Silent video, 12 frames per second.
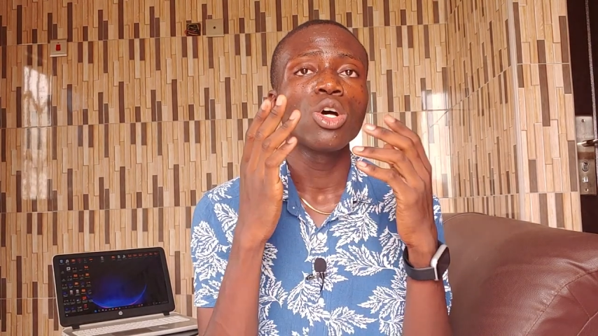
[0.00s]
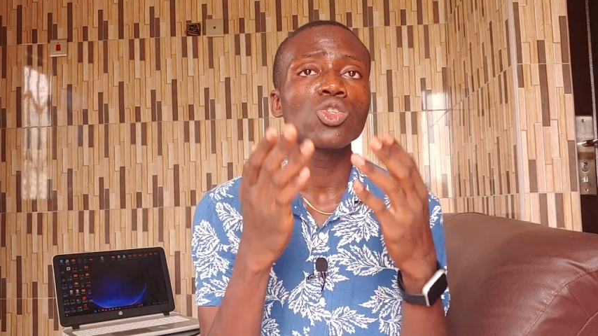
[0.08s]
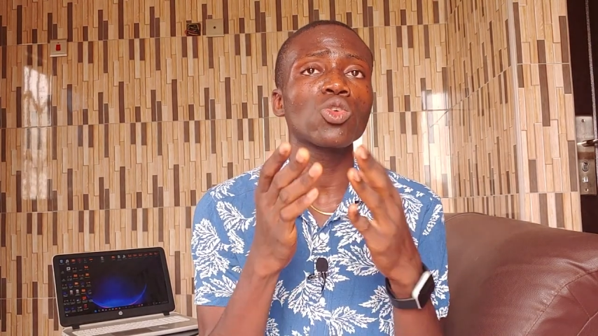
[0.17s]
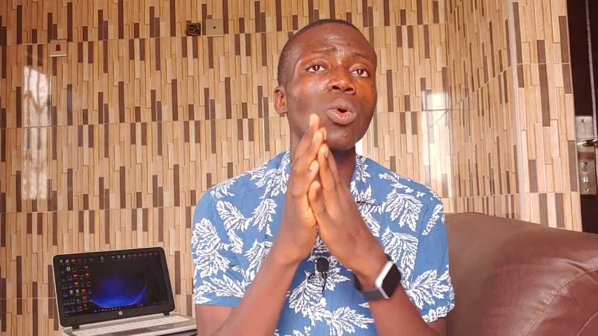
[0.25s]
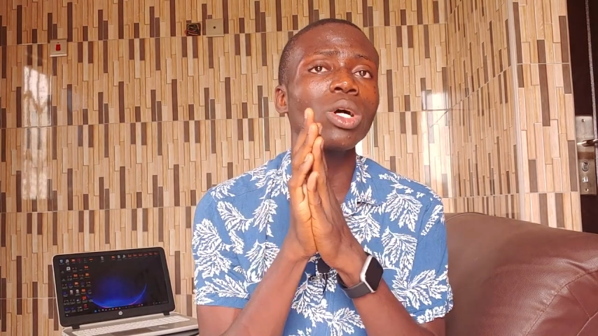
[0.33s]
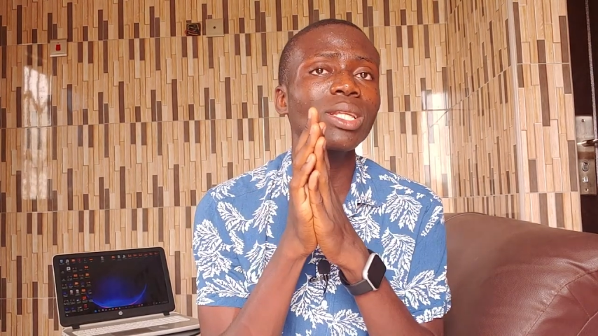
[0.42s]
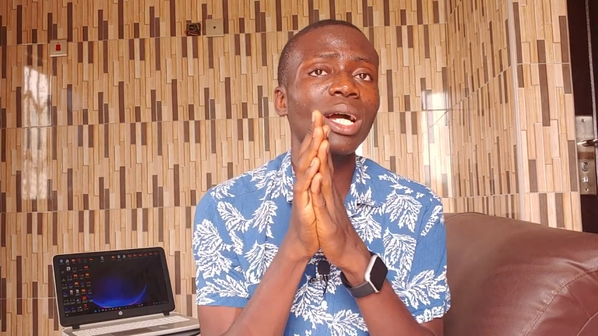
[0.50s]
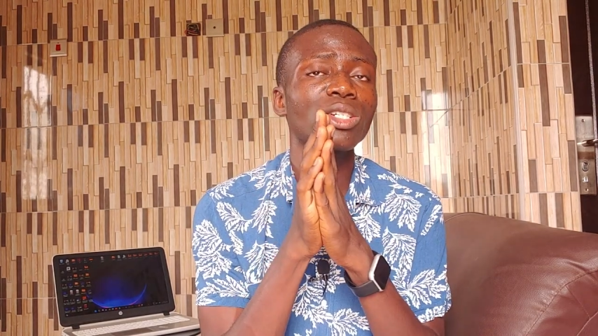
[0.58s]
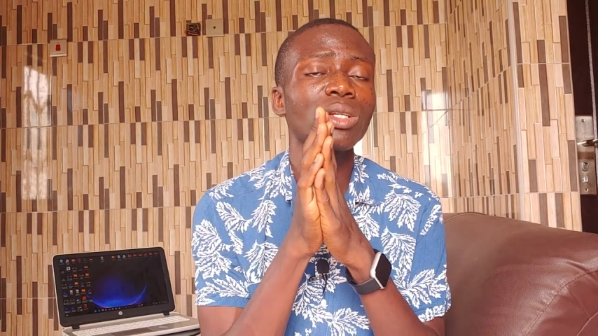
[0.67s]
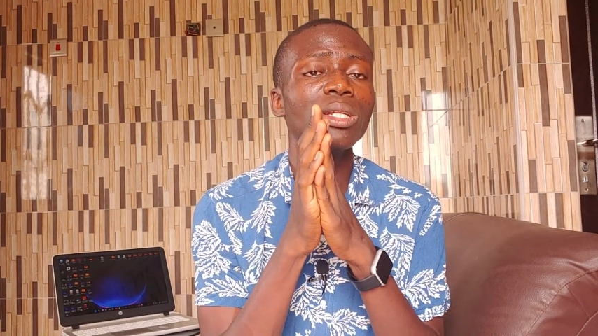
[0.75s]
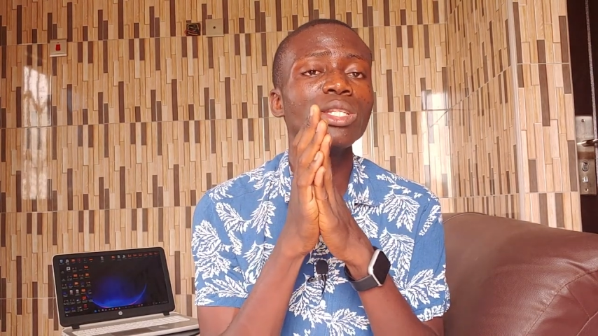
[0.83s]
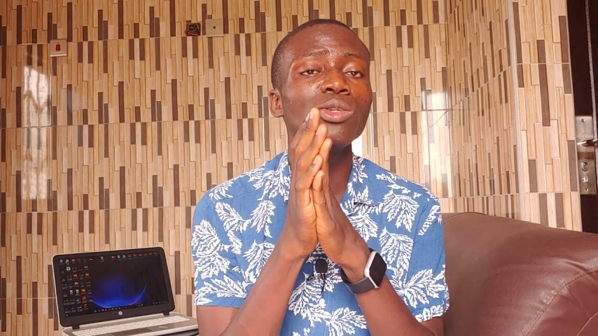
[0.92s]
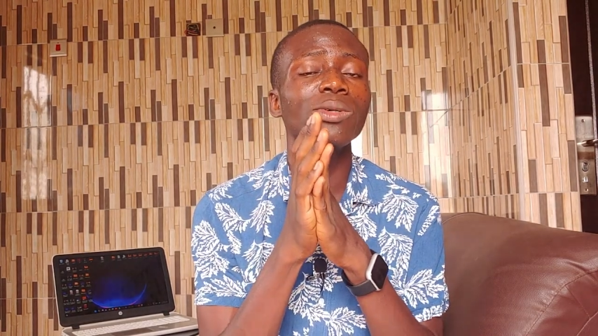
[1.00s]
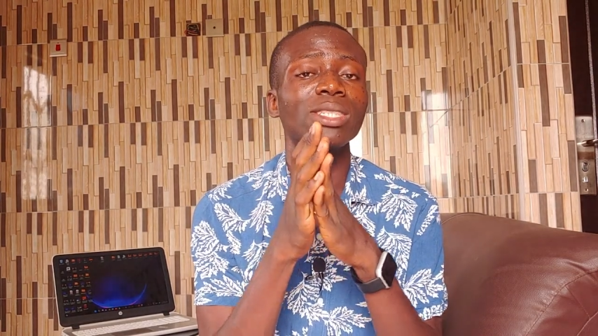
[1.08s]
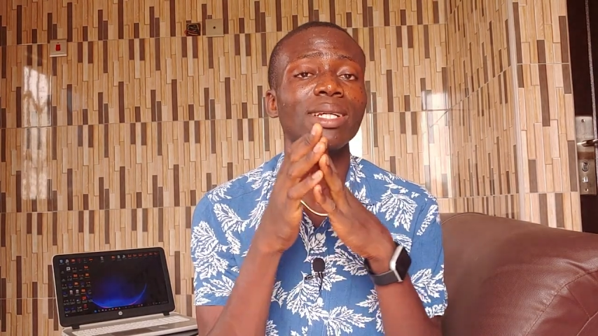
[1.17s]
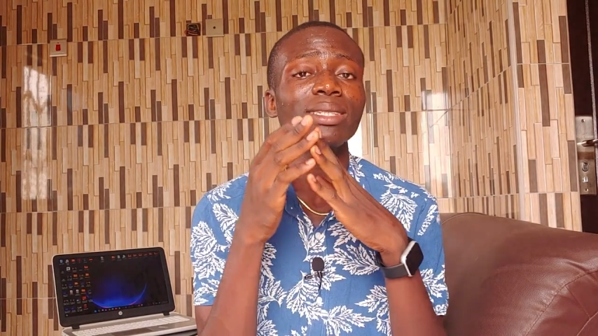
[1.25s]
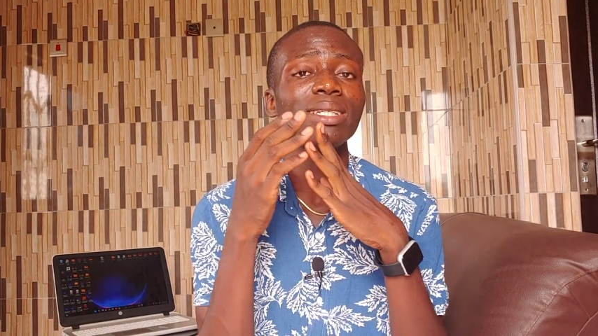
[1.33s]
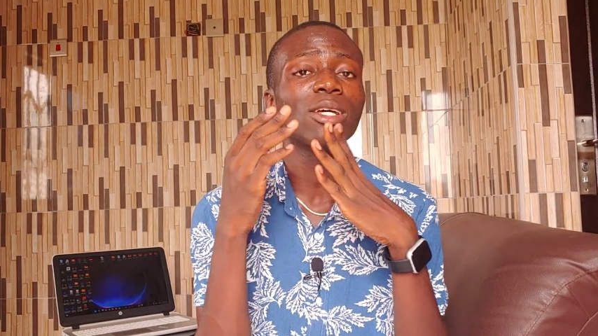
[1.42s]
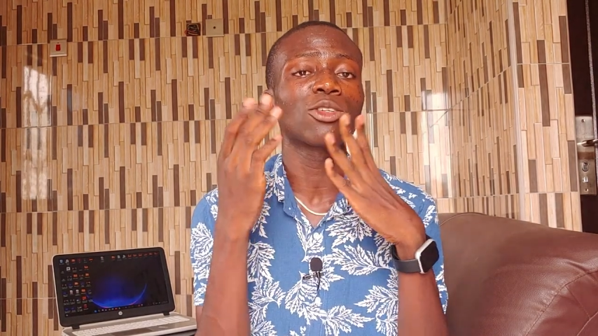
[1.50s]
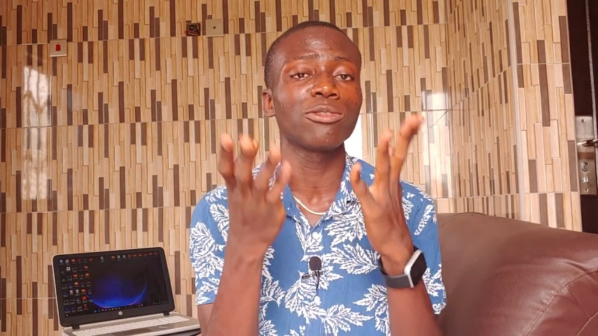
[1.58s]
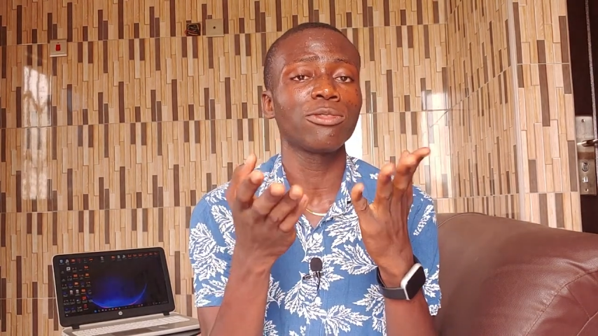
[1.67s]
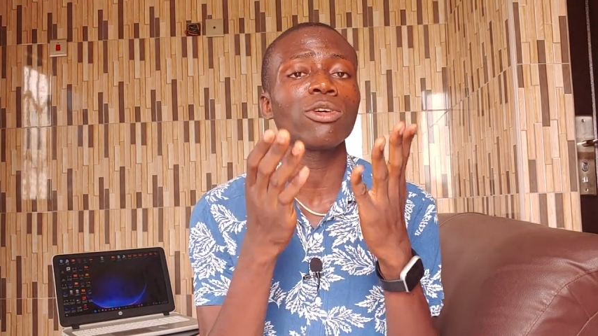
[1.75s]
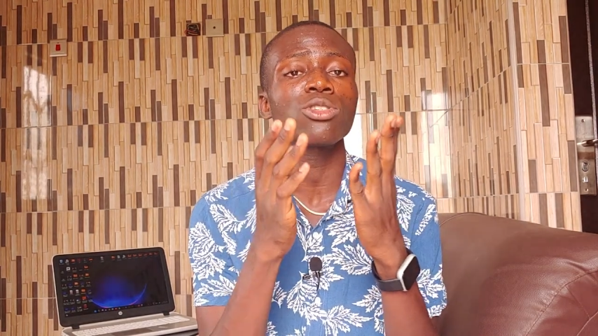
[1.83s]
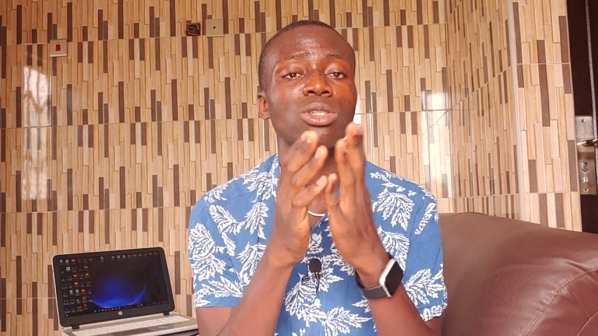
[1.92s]
So what I actually did was I decided to
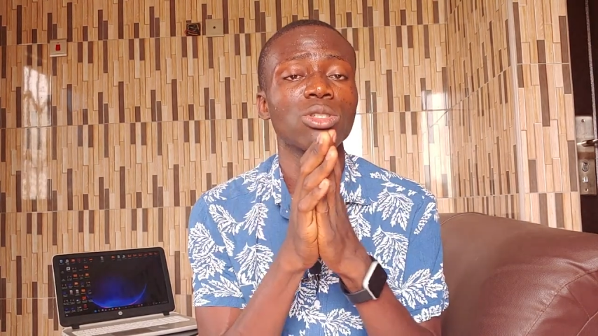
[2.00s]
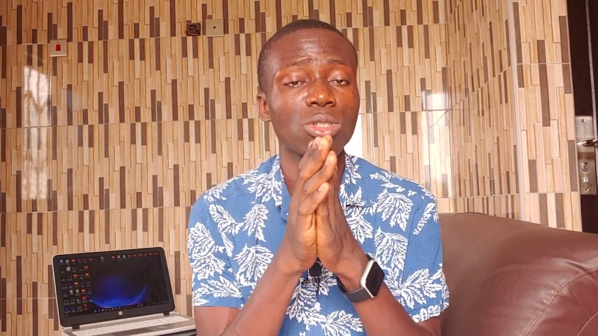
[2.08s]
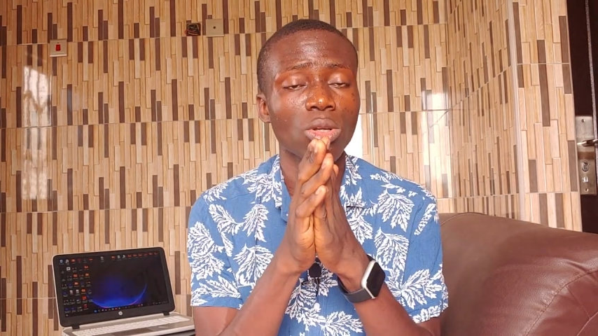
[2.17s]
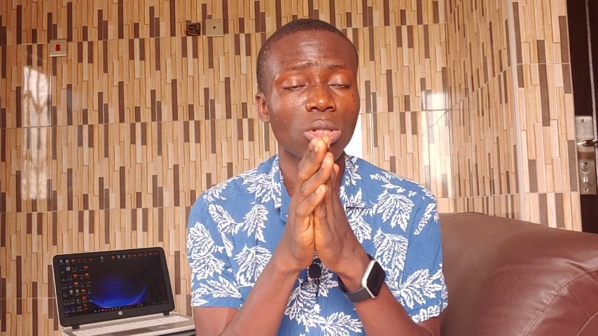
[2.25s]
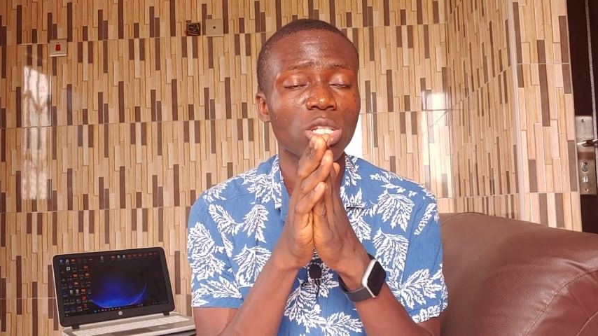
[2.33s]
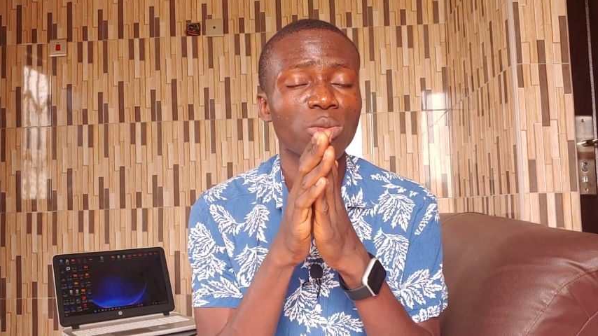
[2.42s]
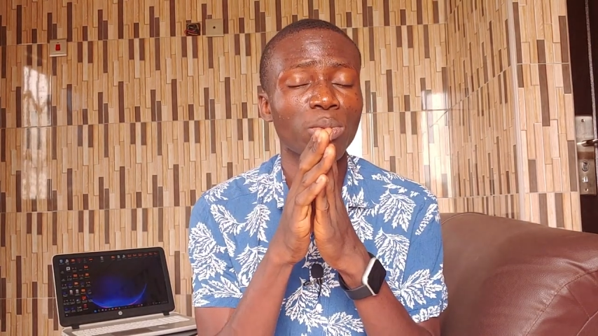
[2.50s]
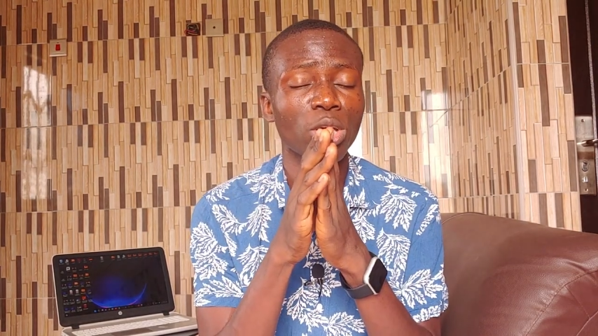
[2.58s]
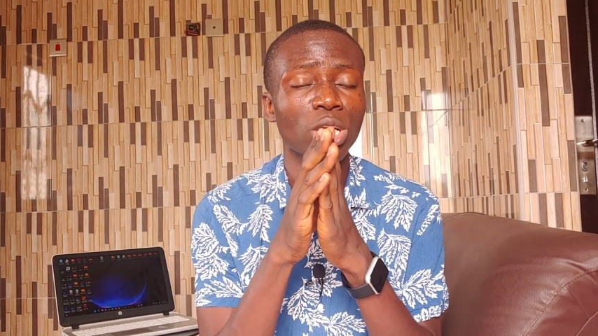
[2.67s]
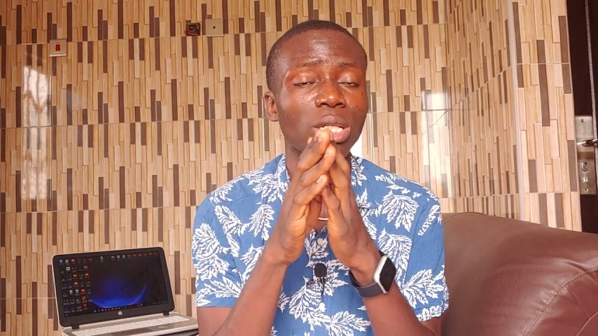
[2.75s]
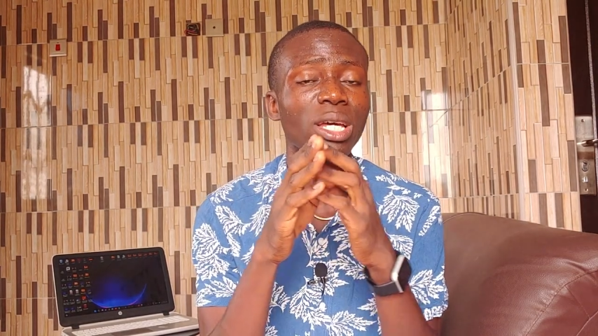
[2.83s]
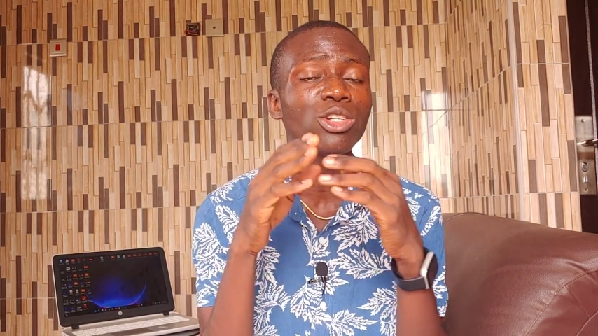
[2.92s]
first install this plugin,